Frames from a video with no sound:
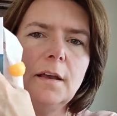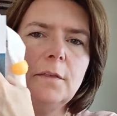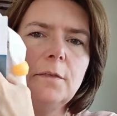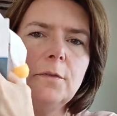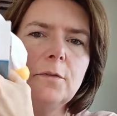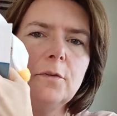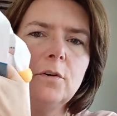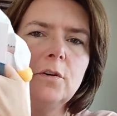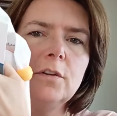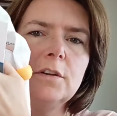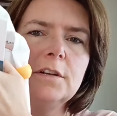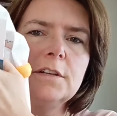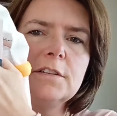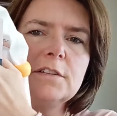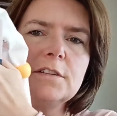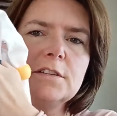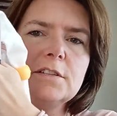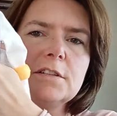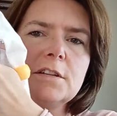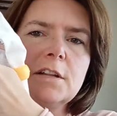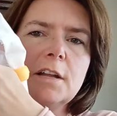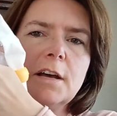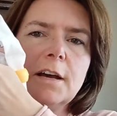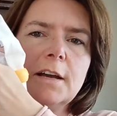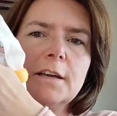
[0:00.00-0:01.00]
thought it
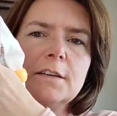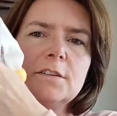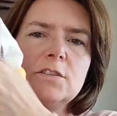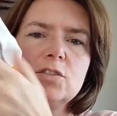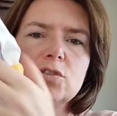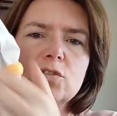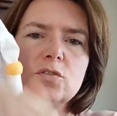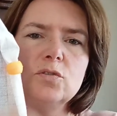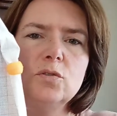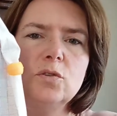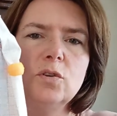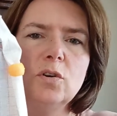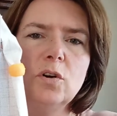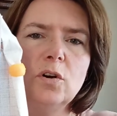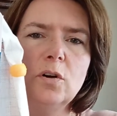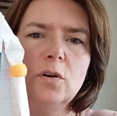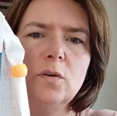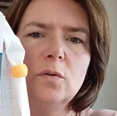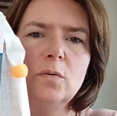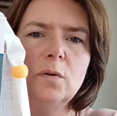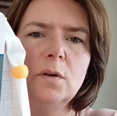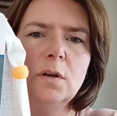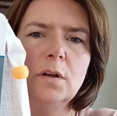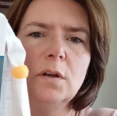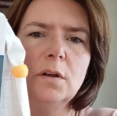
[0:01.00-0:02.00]
is nice to
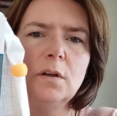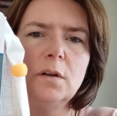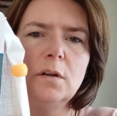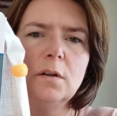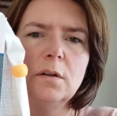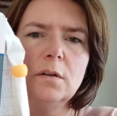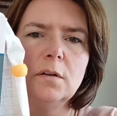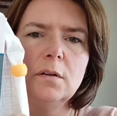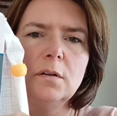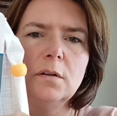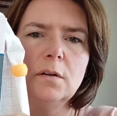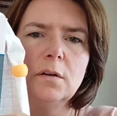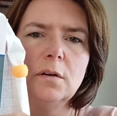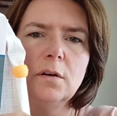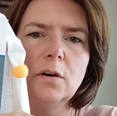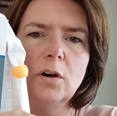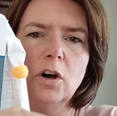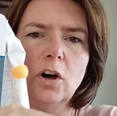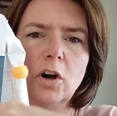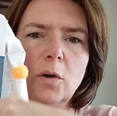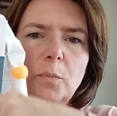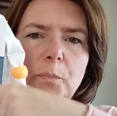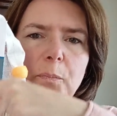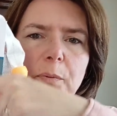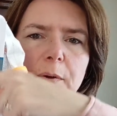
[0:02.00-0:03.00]
go
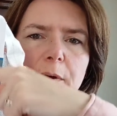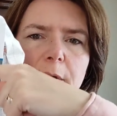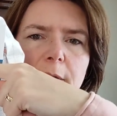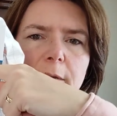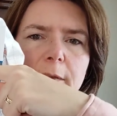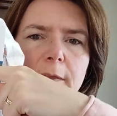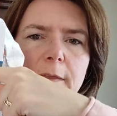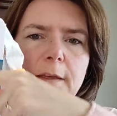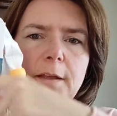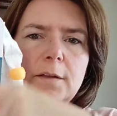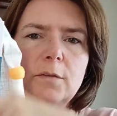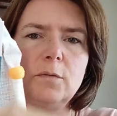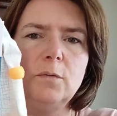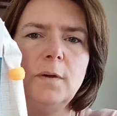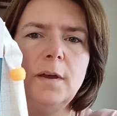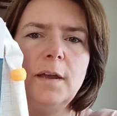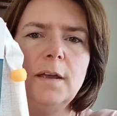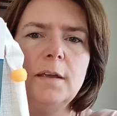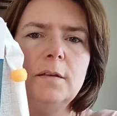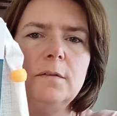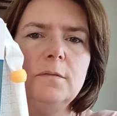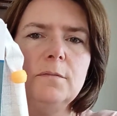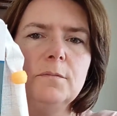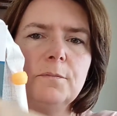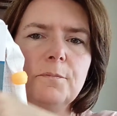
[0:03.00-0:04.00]
up that
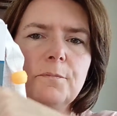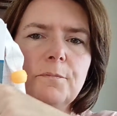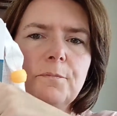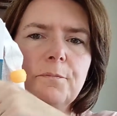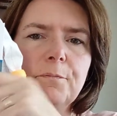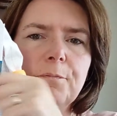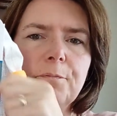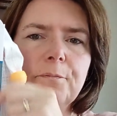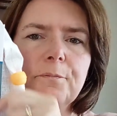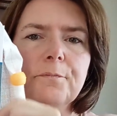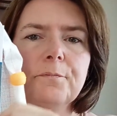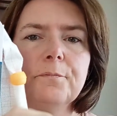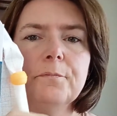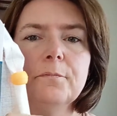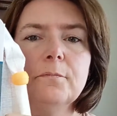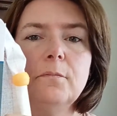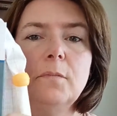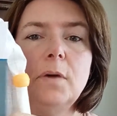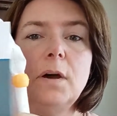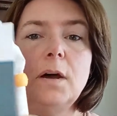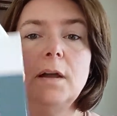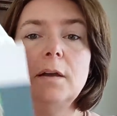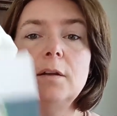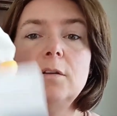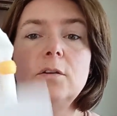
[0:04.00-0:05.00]
way.
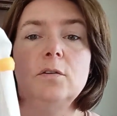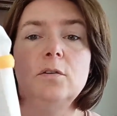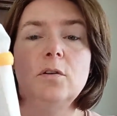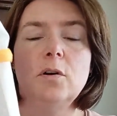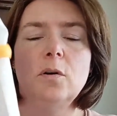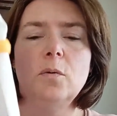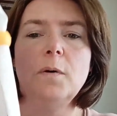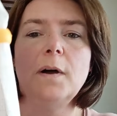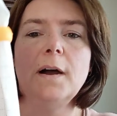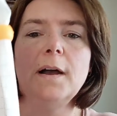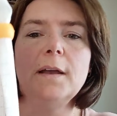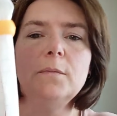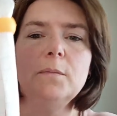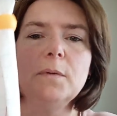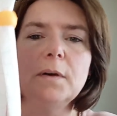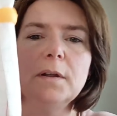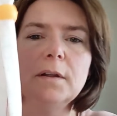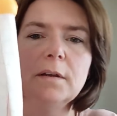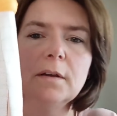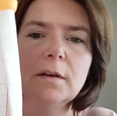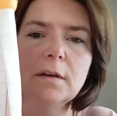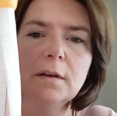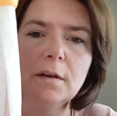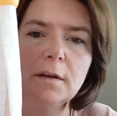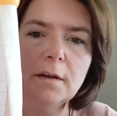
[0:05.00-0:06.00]
Oh, I don't know why, but...